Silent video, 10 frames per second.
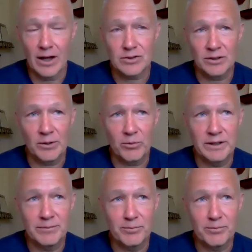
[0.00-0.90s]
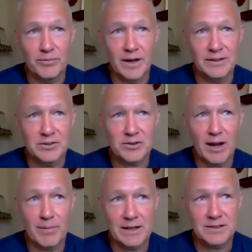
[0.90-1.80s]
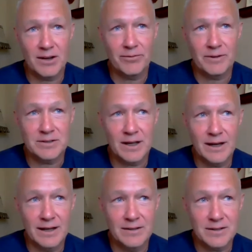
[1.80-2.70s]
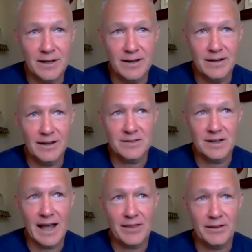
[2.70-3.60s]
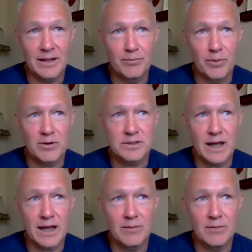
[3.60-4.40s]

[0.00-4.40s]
certainly wouldn't describe myself as an athlete per se,